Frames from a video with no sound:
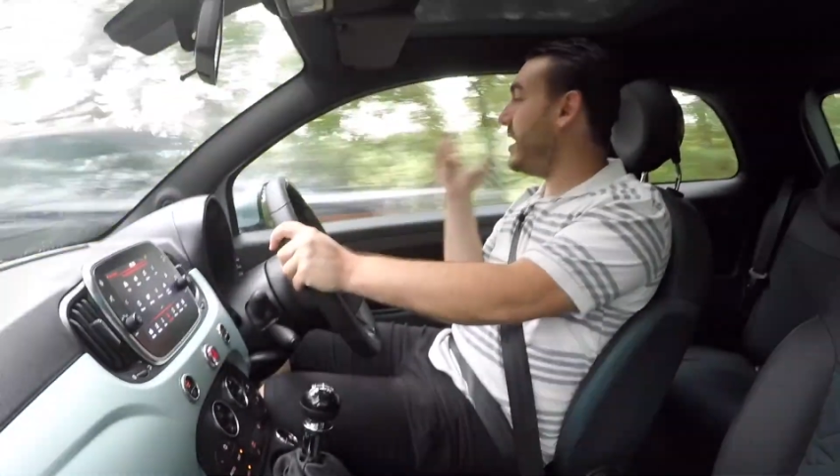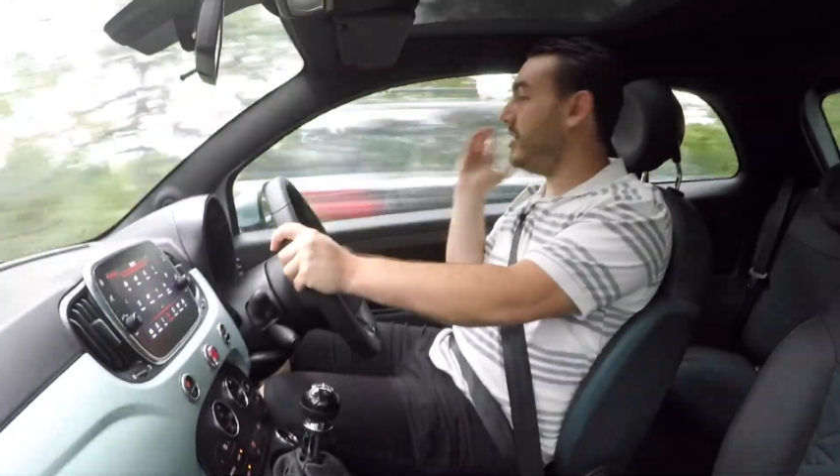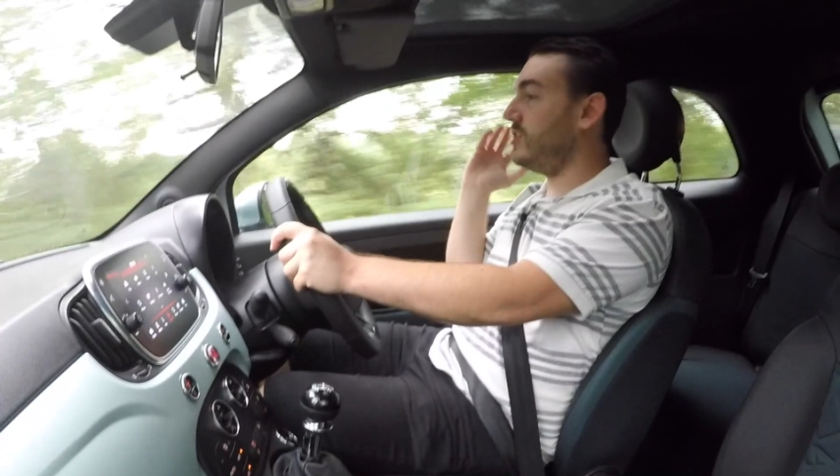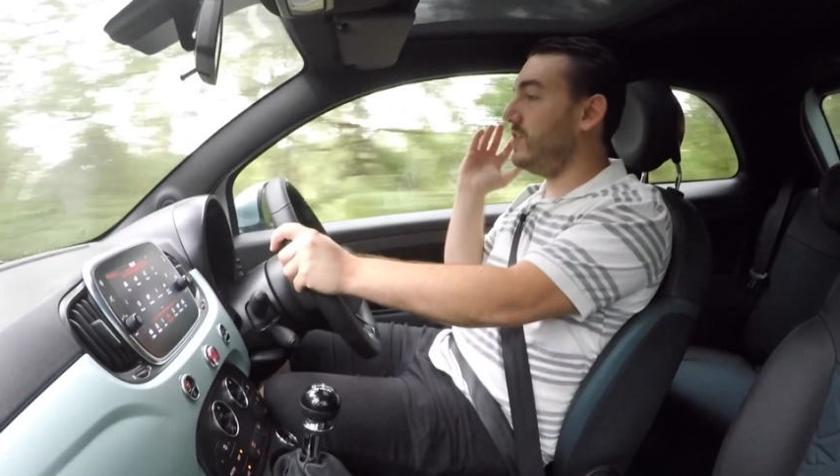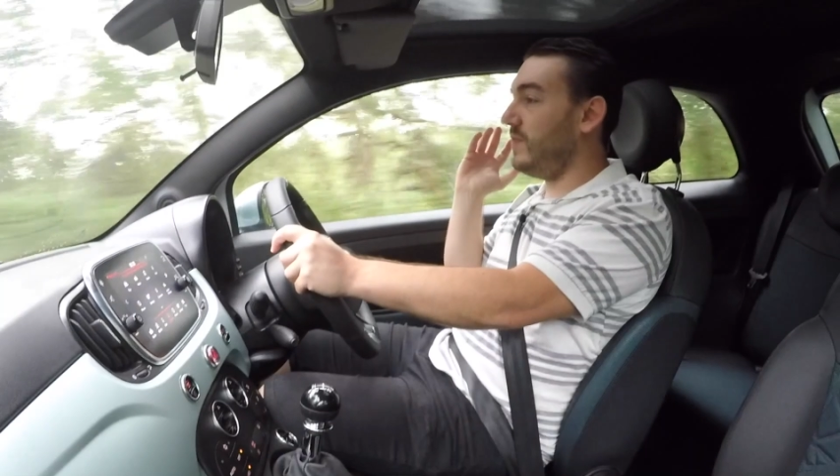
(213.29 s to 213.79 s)

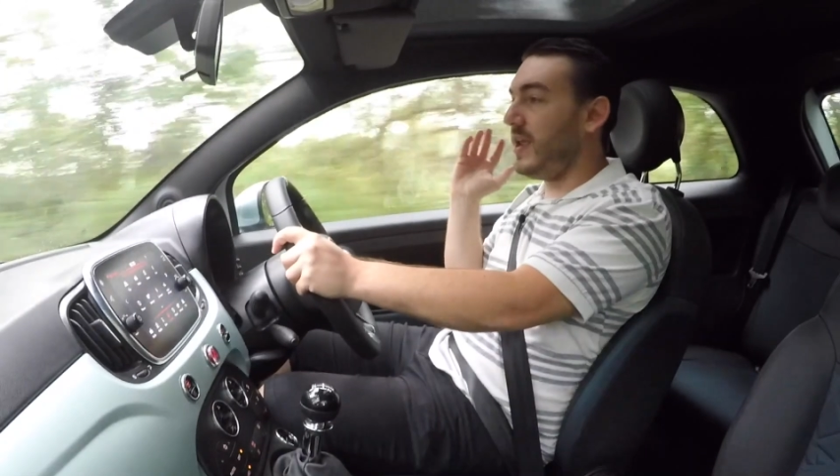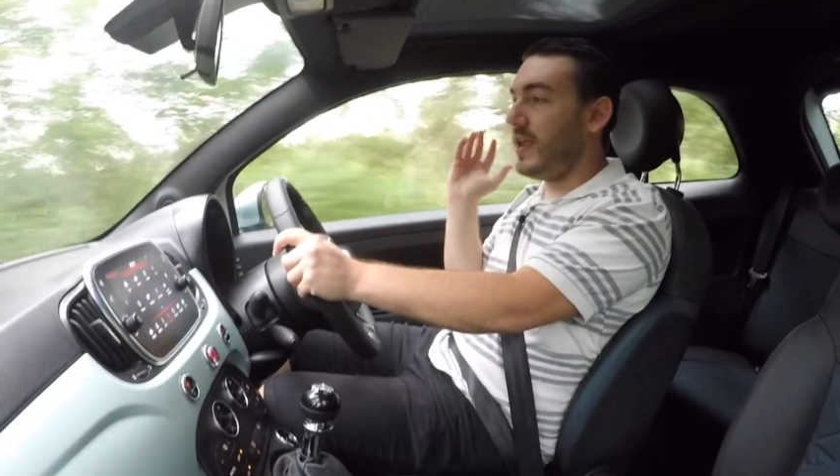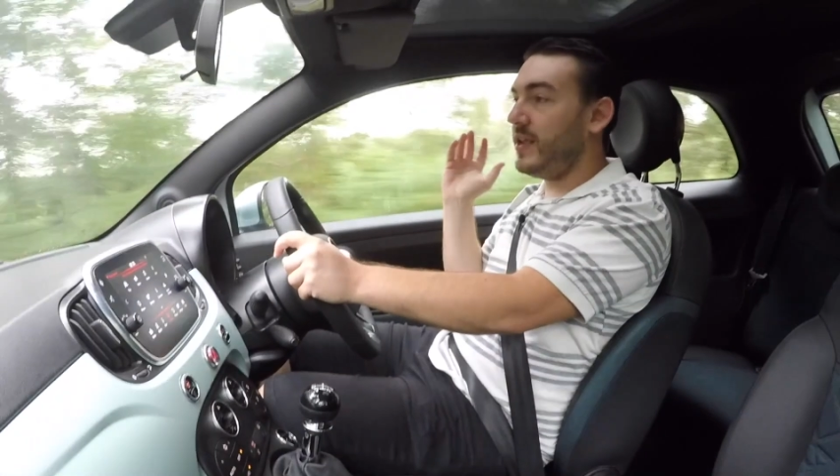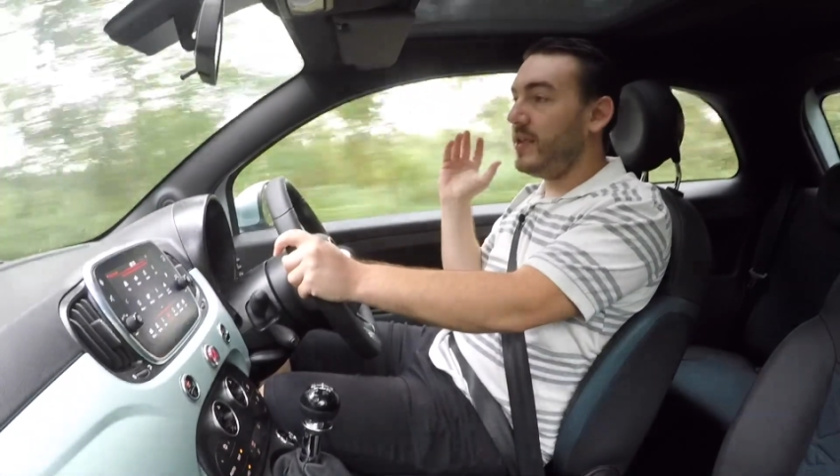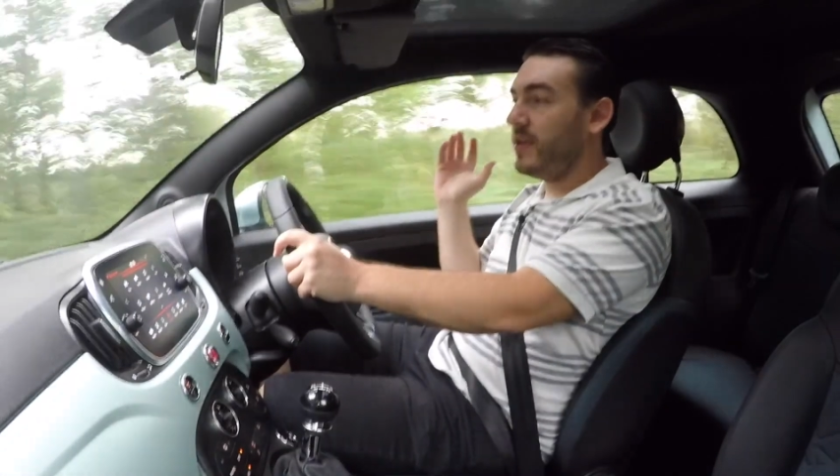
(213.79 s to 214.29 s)

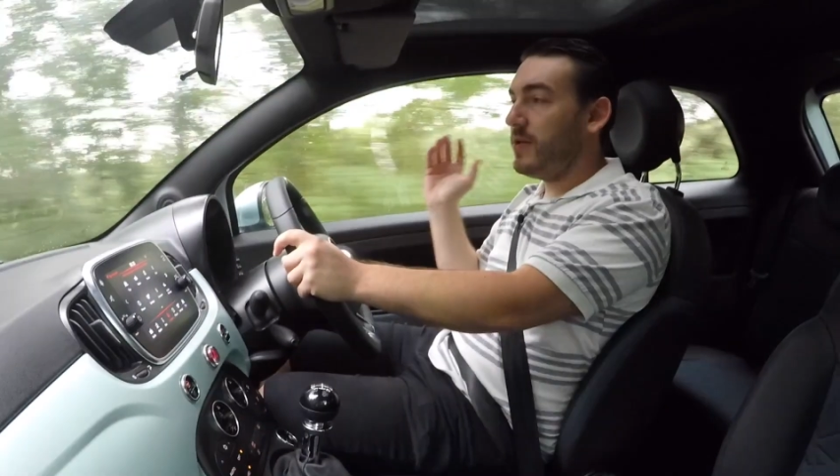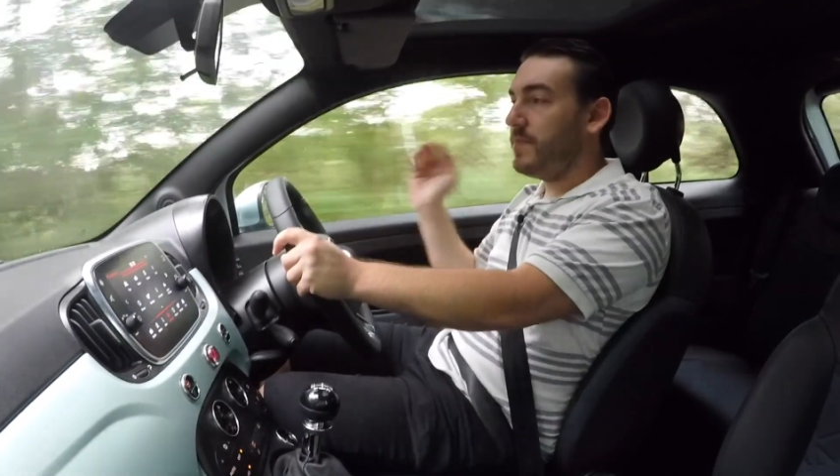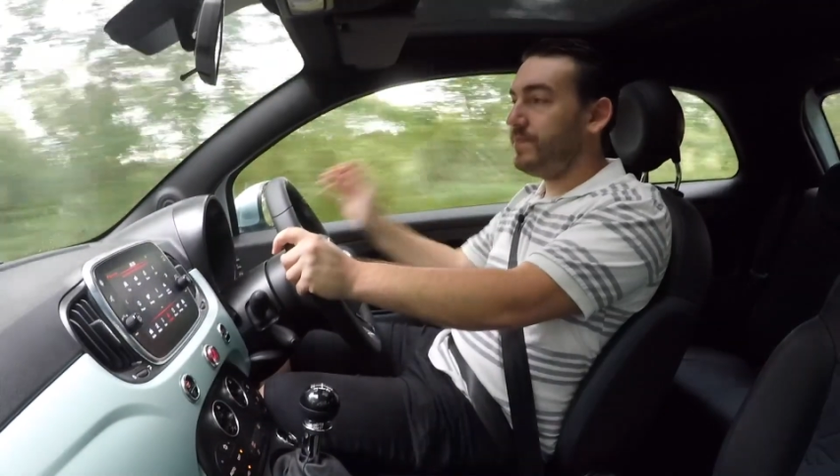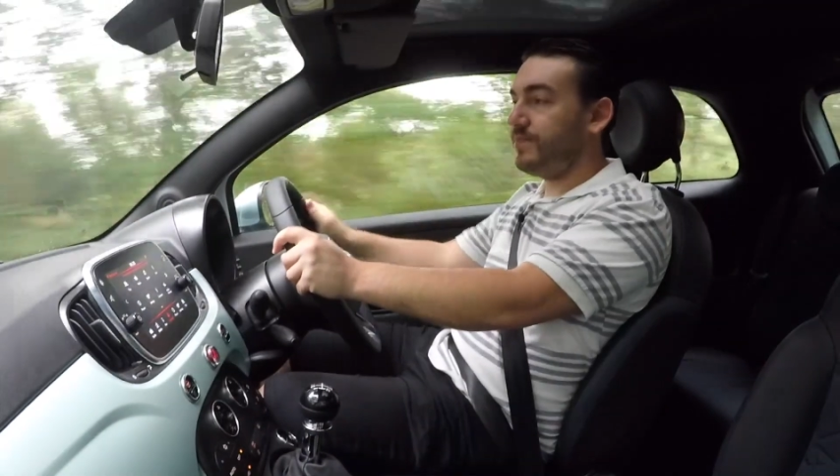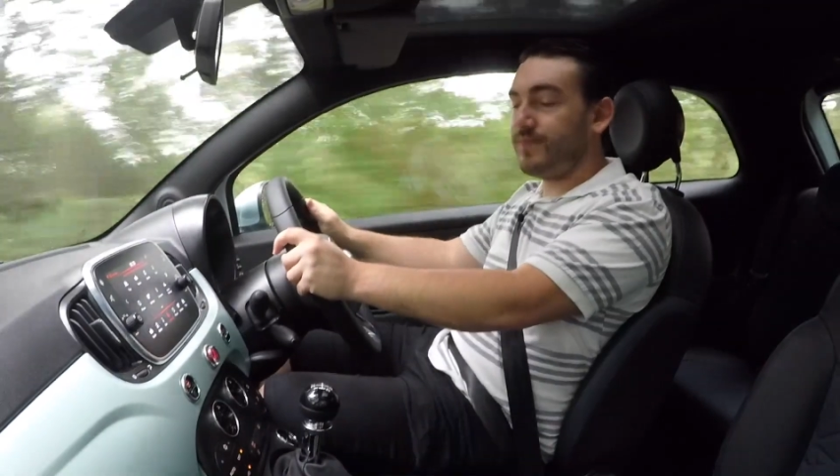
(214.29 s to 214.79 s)
SUV,
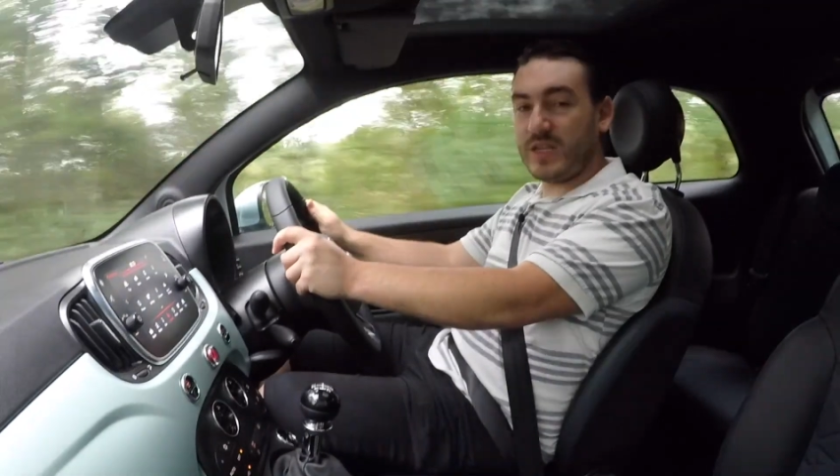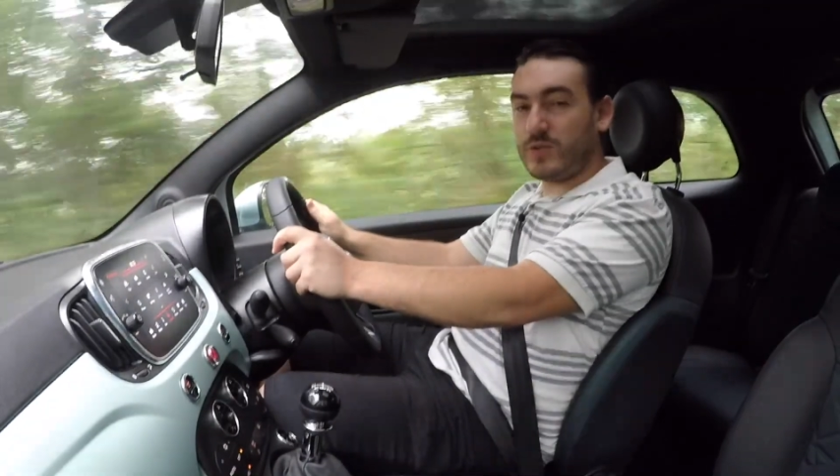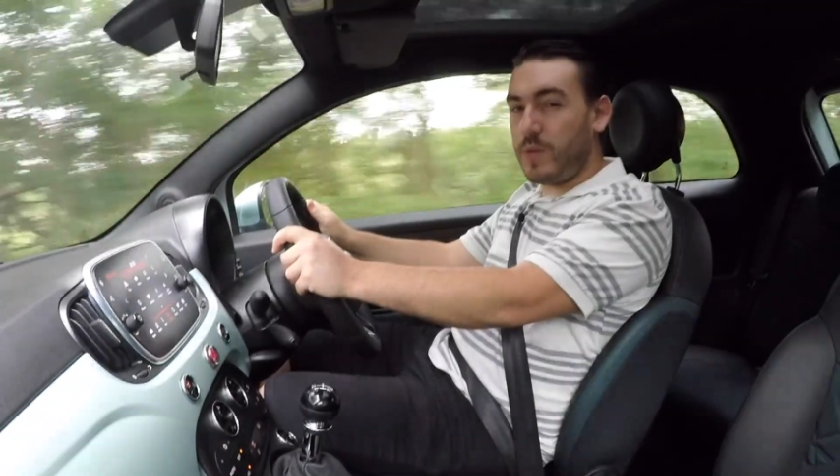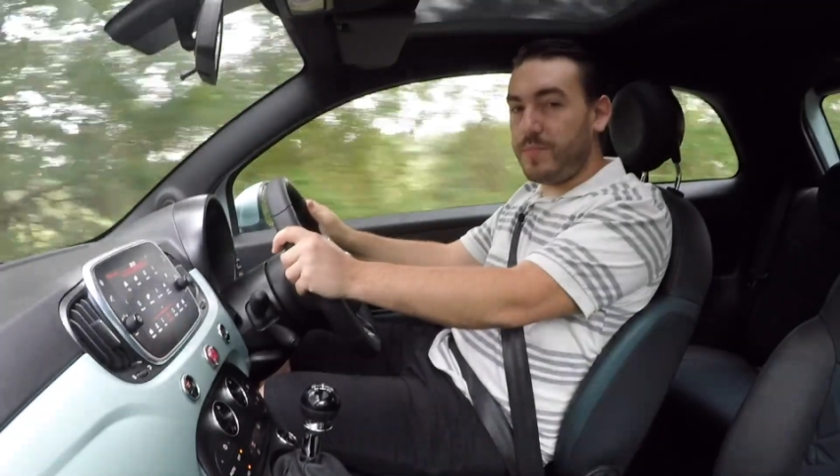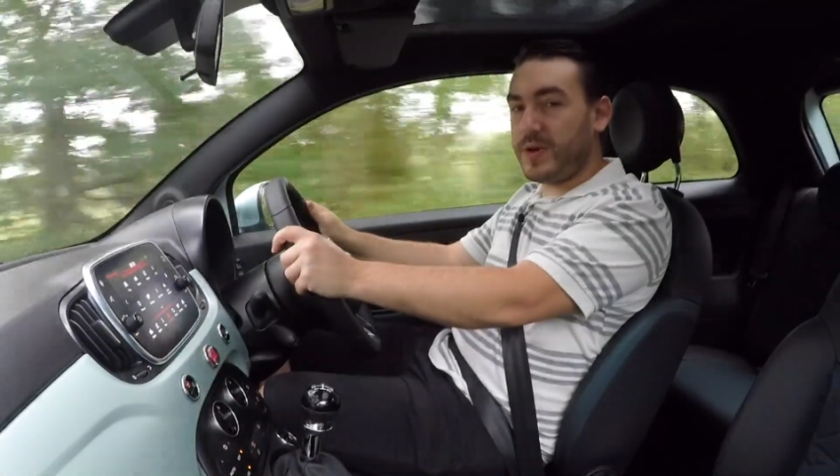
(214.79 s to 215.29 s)

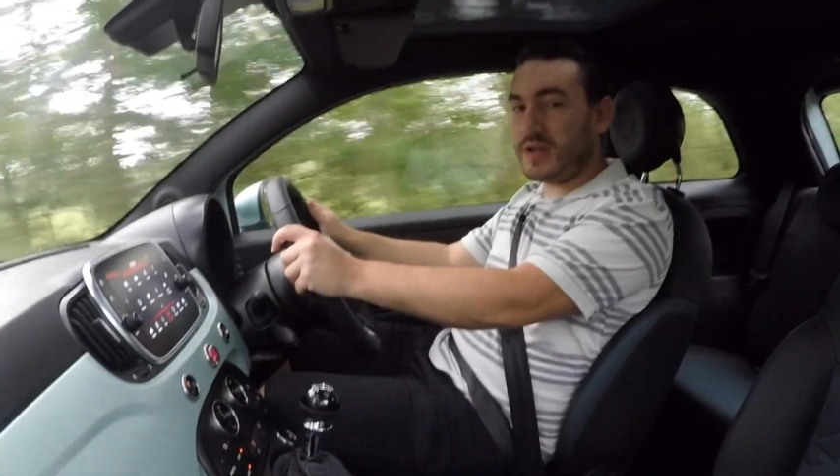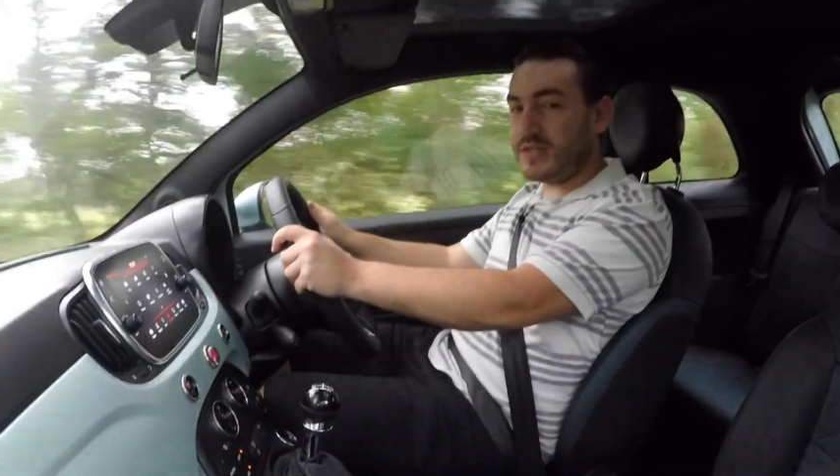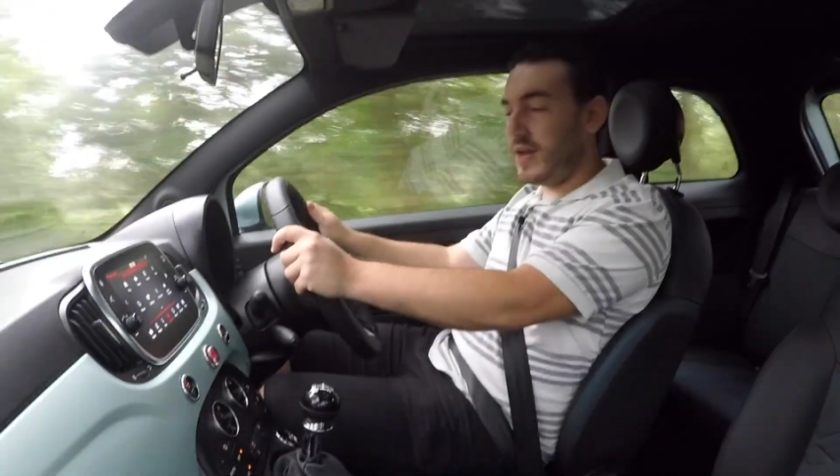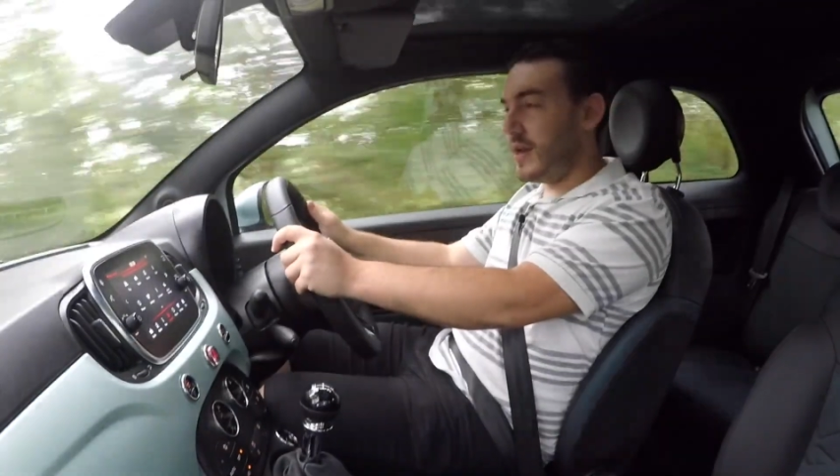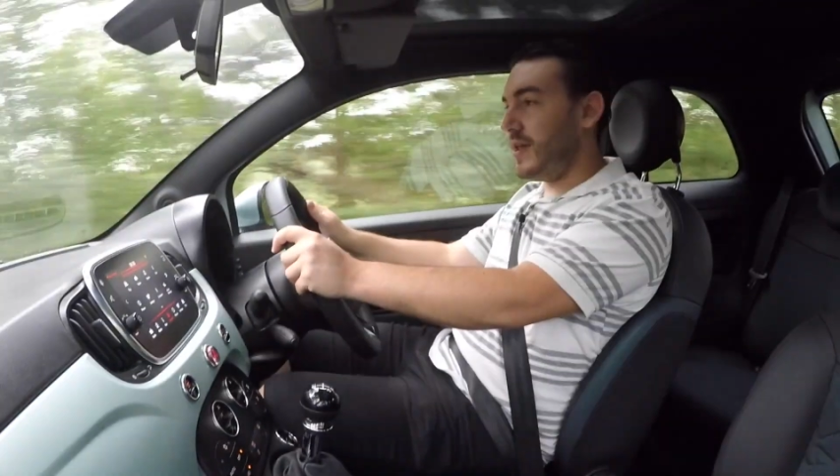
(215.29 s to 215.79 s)
there's one
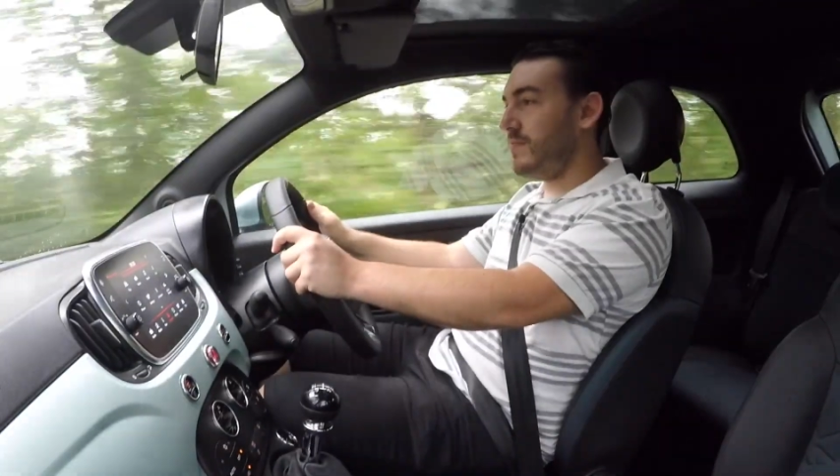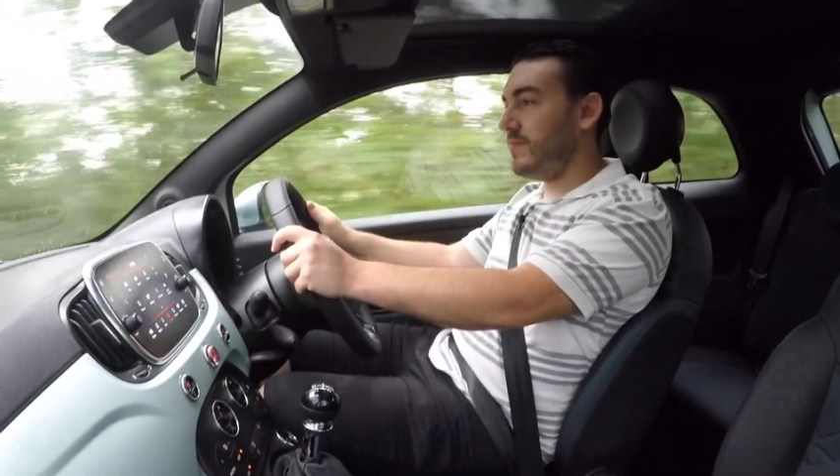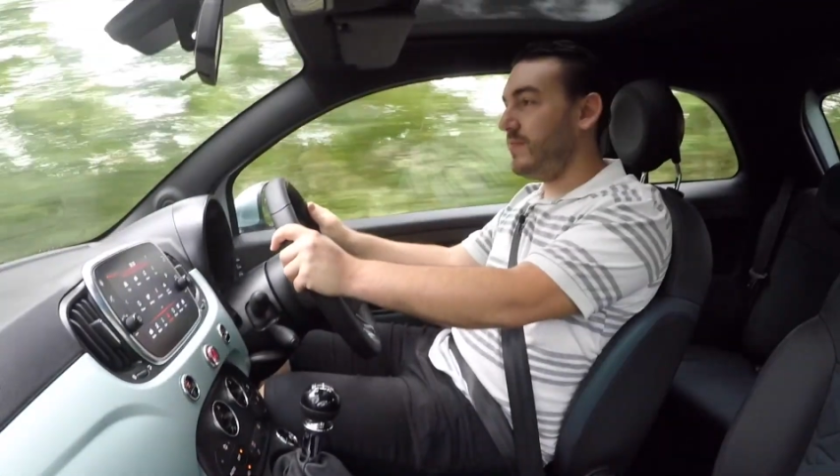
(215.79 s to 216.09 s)
person in it.